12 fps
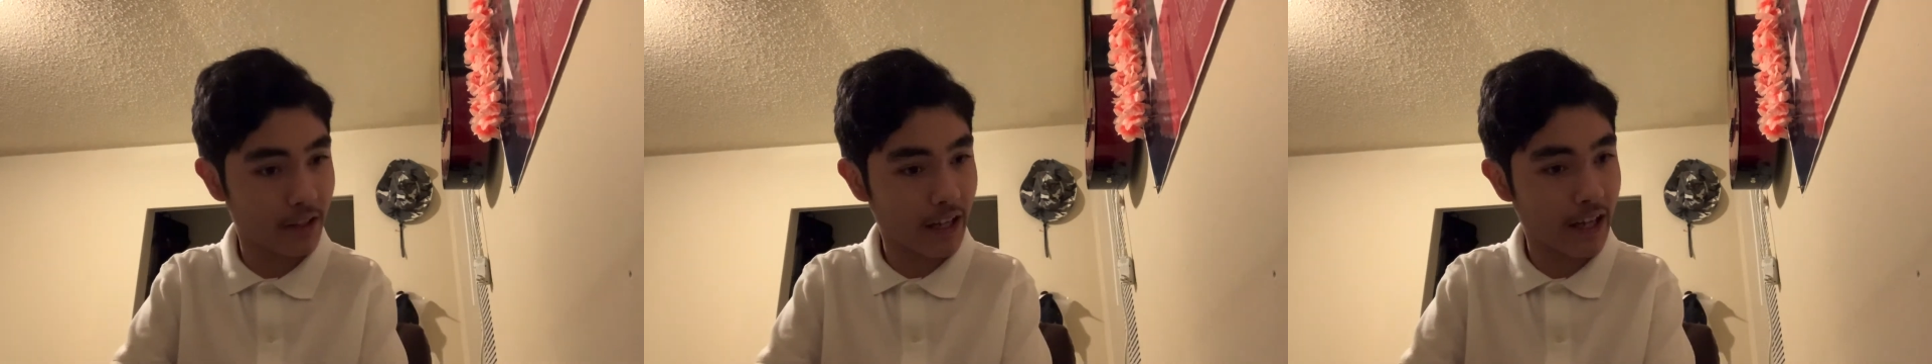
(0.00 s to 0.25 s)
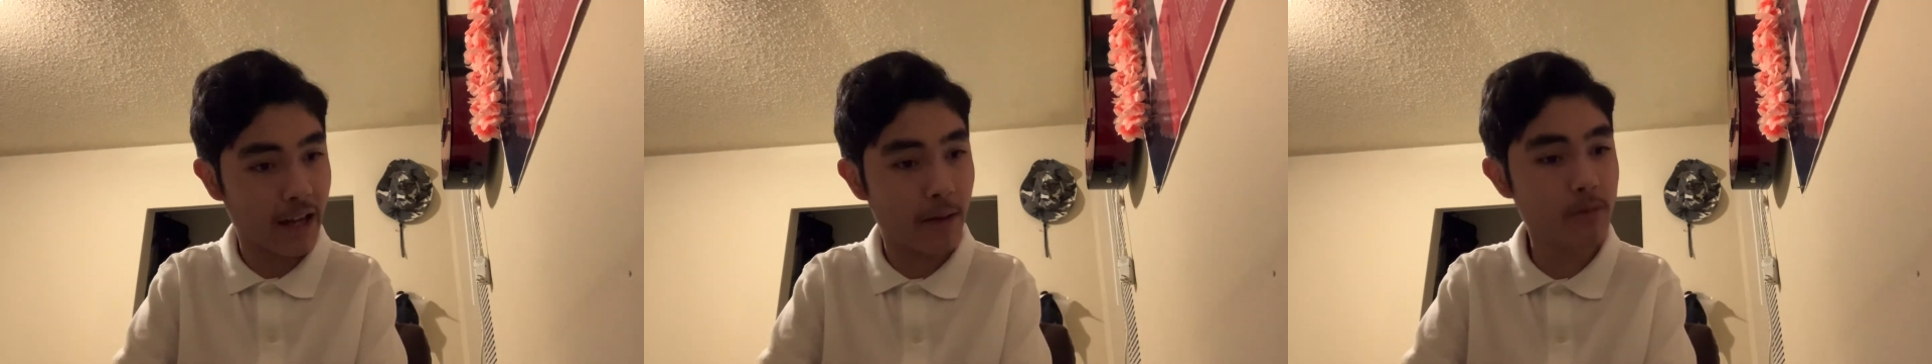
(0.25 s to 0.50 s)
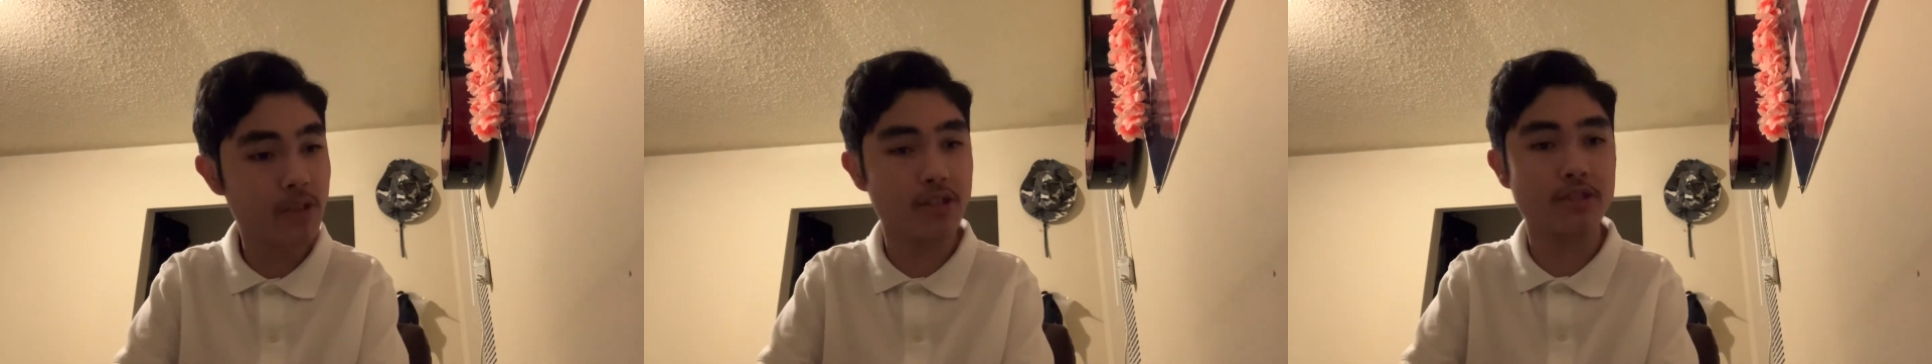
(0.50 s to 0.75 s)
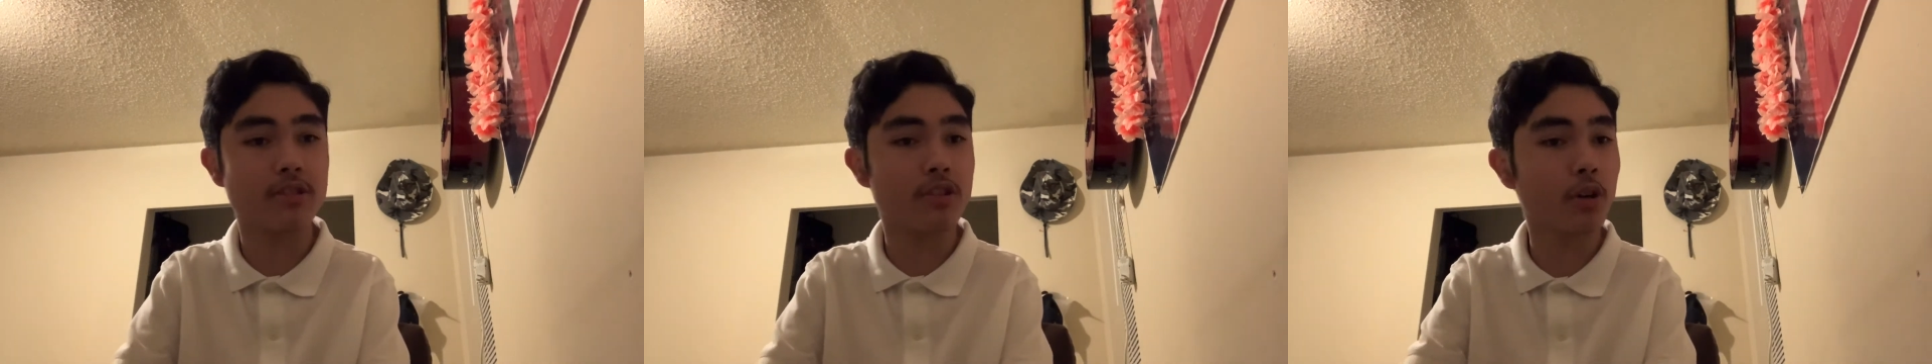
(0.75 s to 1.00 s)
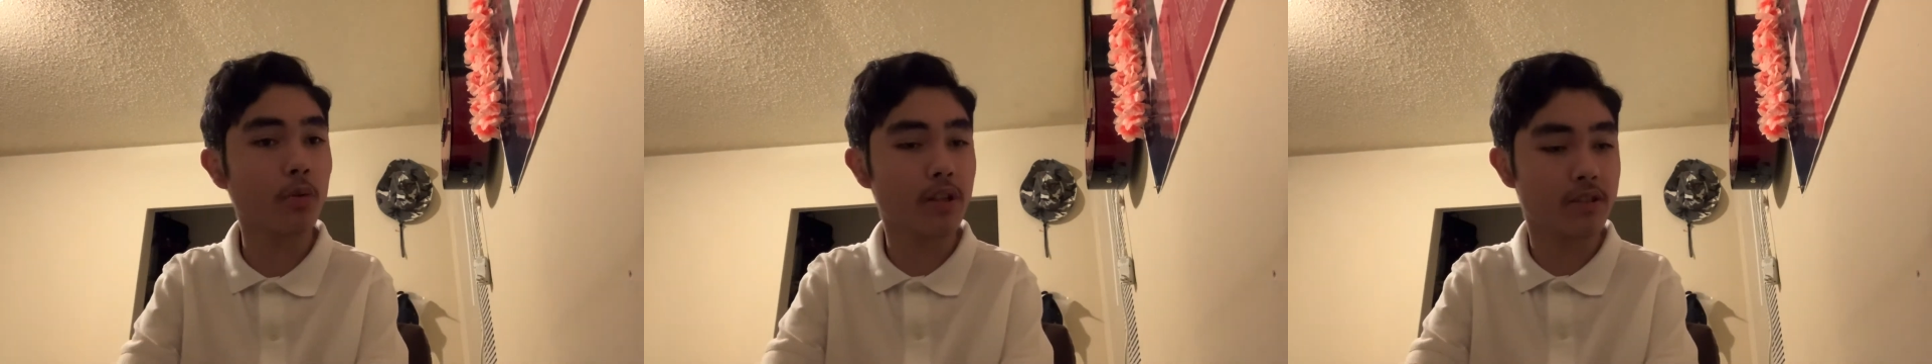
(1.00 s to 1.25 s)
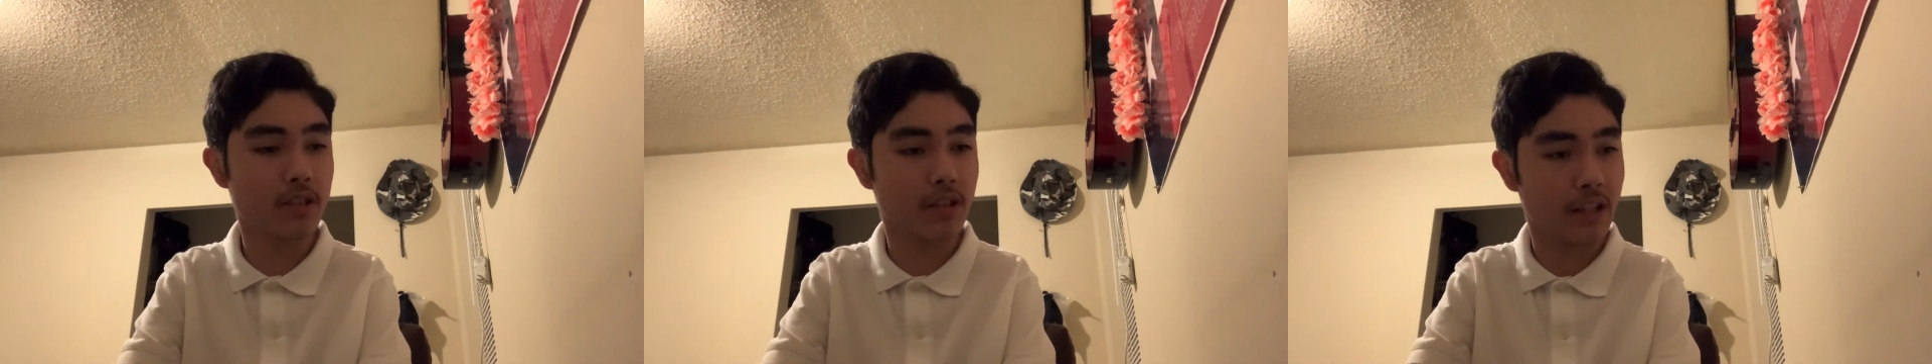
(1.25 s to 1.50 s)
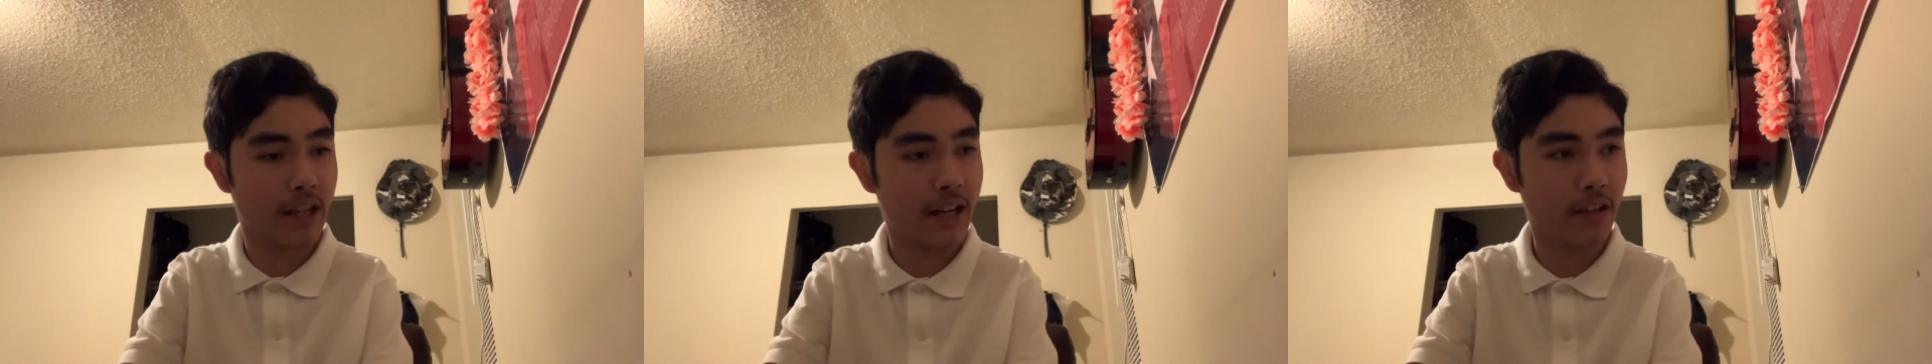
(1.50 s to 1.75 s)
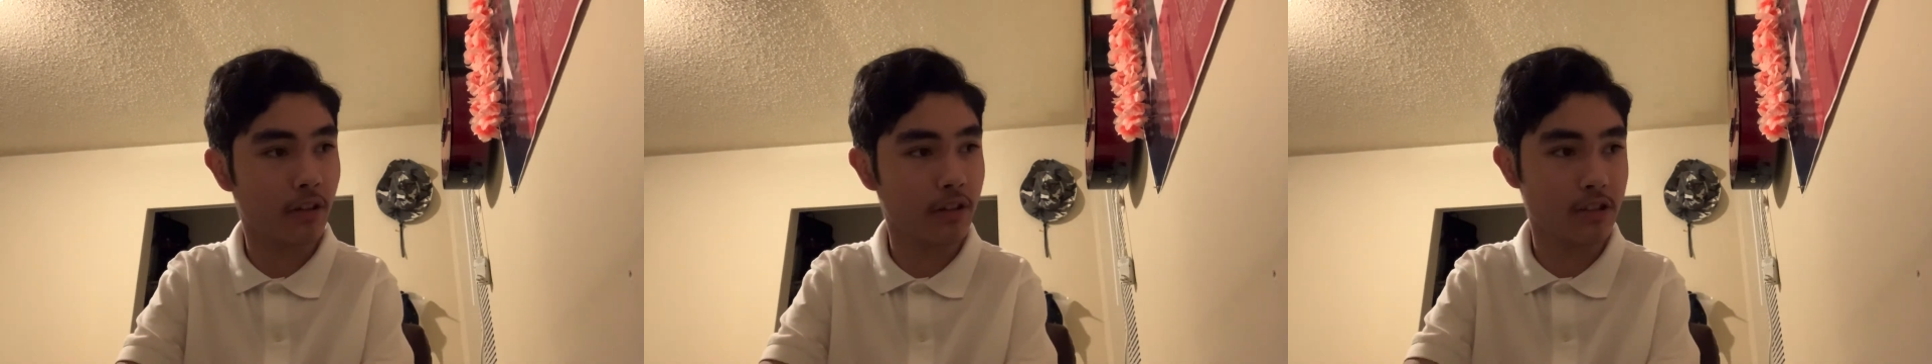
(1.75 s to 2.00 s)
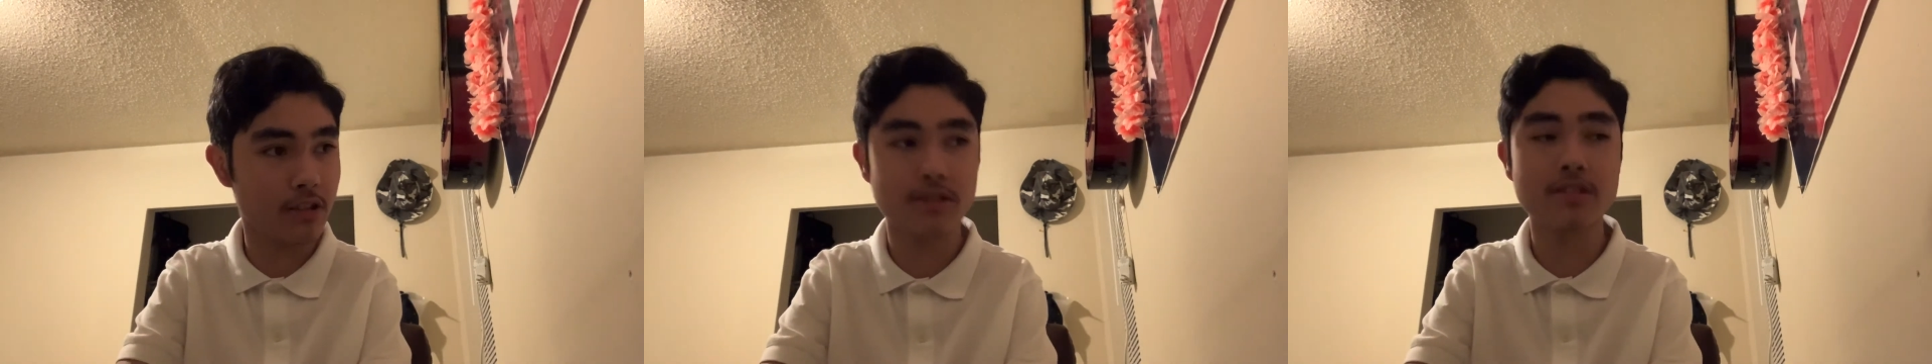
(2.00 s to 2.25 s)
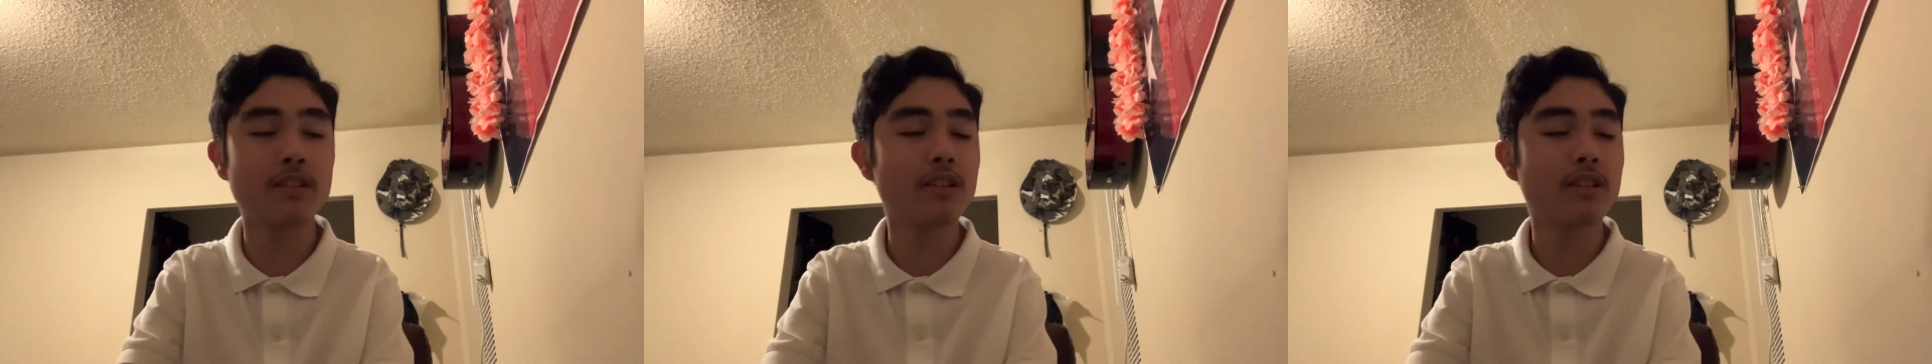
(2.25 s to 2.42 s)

I'm just noticing that I could just,